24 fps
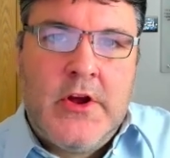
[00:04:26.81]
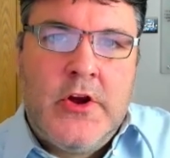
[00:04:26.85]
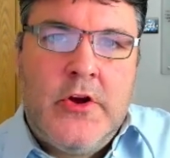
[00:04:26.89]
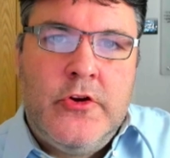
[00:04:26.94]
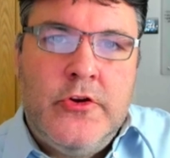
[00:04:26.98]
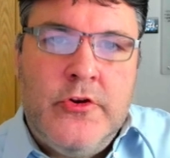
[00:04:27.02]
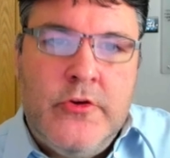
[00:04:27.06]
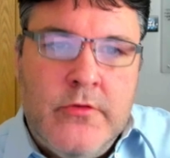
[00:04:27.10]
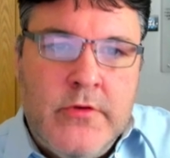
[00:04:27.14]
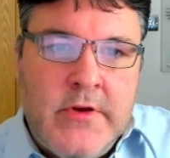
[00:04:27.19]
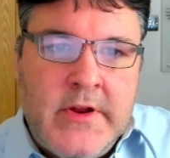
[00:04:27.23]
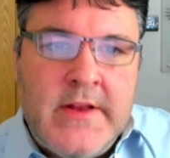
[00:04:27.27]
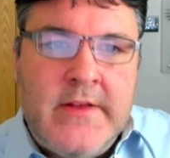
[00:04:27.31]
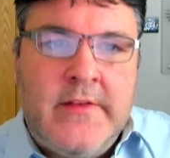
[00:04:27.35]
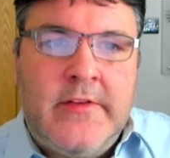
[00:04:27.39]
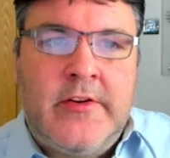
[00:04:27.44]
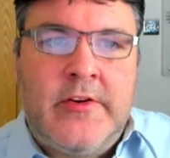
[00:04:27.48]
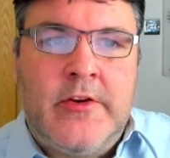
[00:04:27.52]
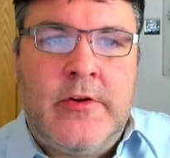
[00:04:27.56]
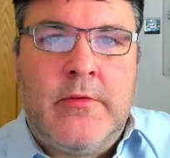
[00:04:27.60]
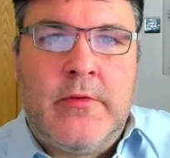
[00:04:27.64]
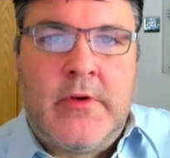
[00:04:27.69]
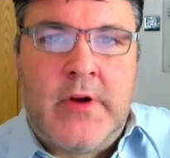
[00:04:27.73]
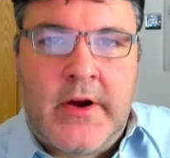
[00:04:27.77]
You need
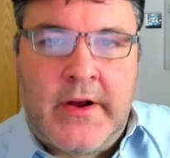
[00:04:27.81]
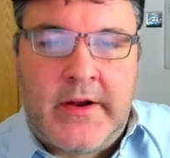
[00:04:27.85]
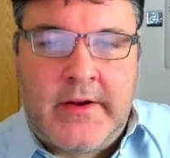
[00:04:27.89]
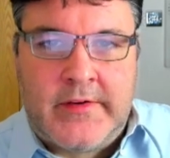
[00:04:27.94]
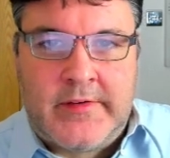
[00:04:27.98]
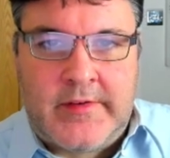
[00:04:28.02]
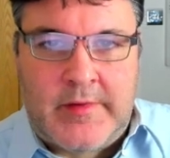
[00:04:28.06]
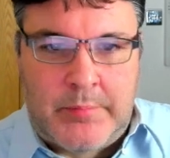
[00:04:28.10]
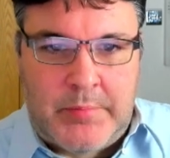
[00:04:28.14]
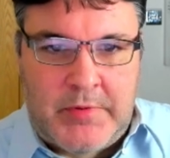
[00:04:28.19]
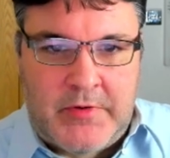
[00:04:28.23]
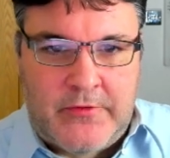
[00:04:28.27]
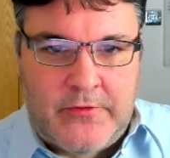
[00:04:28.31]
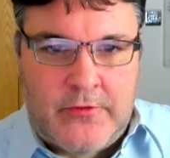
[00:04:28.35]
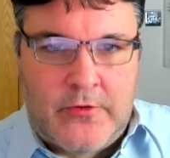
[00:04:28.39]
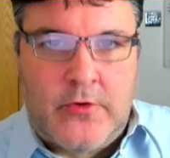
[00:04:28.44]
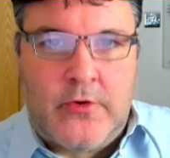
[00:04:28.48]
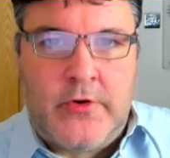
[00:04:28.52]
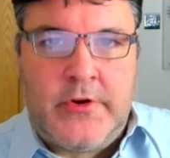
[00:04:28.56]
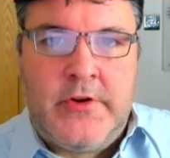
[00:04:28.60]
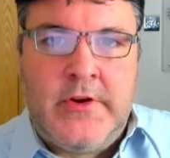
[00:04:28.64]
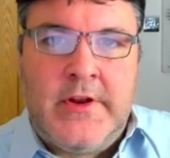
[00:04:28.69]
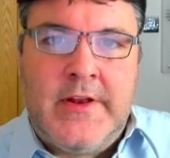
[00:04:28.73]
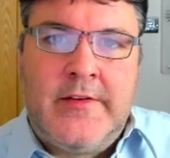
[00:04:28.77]
to, like I said
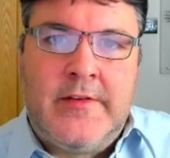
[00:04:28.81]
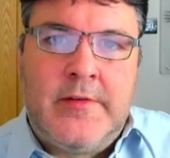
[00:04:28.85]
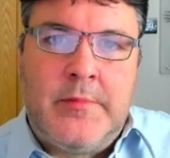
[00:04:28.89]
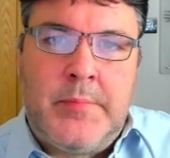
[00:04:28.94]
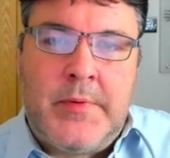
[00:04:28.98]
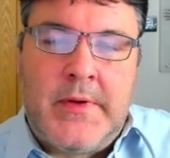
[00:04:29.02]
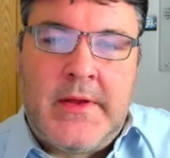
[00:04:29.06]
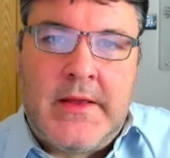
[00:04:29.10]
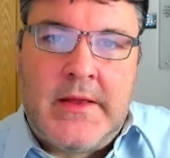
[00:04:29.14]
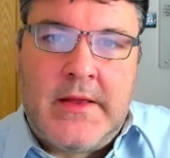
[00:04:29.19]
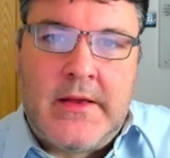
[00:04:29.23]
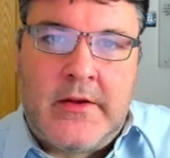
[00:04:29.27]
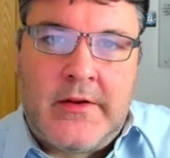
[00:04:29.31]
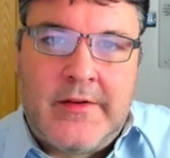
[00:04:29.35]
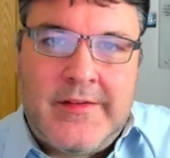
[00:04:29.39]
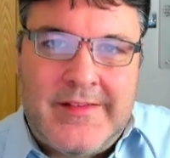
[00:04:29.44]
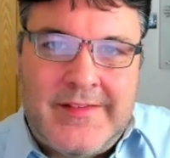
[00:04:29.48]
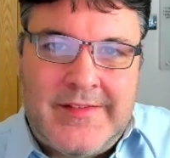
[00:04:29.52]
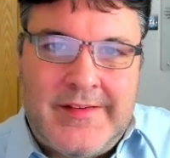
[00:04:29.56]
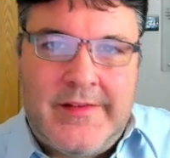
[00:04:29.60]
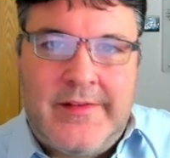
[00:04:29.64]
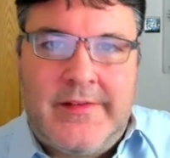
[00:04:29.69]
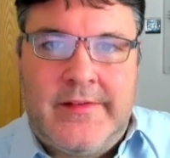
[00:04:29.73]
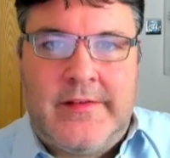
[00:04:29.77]
before, you need to be
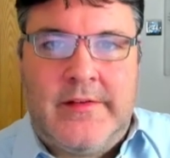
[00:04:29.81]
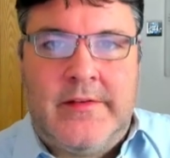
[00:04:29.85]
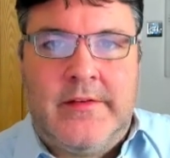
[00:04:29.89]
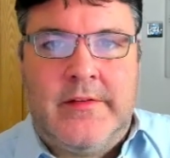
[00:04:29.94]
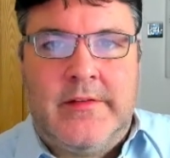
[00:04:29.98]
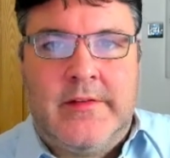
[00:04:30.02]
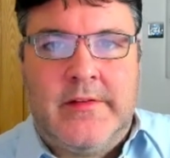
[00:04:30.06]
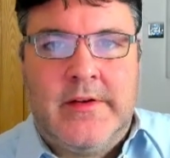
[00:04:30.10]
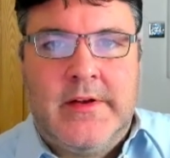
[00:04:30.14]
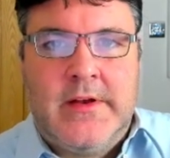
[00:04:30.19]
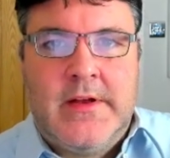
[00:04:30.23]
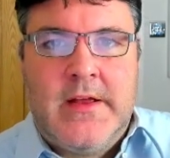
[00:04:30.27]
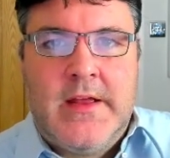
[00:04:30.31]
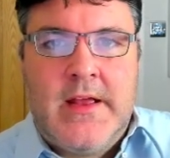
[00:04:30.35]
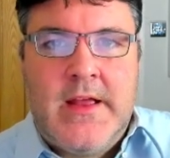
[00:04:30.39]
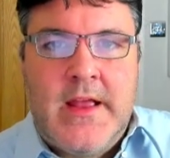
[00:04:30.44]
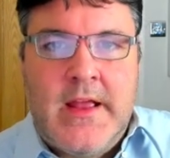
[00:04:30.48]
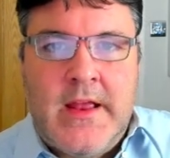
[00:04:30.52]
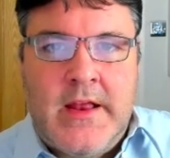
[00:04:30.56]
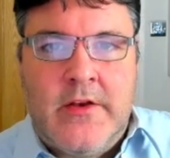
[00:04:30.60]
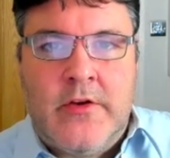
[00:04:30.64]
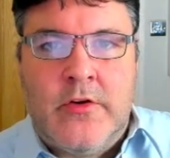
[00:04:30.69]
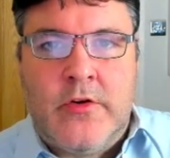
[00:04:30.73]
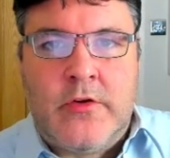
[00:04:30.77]
consistent
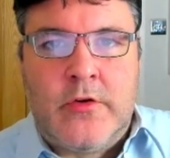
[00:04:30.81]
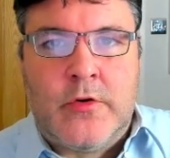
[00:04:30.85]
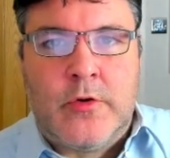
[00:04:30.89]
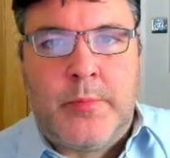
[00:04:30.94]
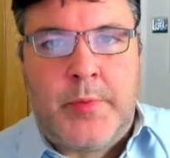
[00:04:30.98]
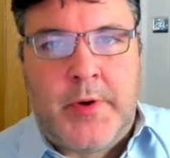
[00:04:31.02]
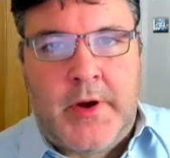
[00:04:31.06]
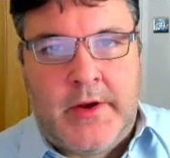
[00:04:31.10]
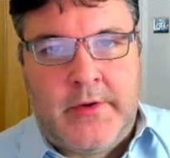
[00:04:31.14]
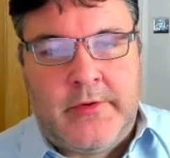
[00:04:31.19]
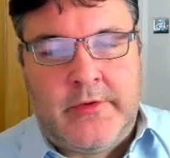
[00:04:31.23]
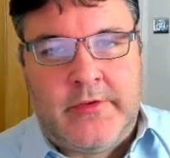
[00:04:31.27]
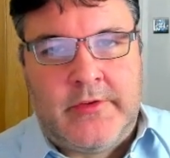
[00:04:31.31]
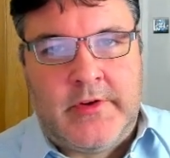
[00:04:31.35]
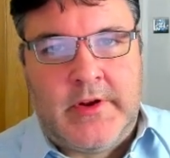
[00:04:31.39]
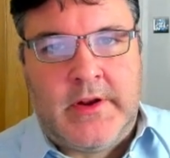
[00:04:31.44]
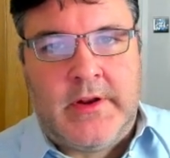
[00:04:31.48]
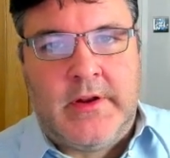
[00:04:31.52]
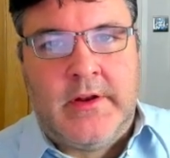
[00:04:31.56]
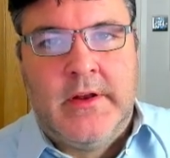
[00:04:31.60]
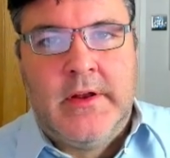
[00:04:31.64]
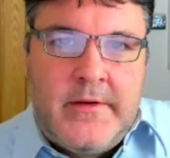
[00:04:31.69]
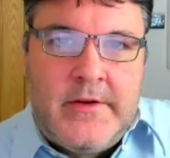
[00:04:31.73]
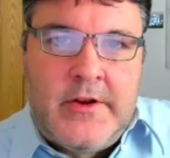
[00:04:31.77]
in your posting.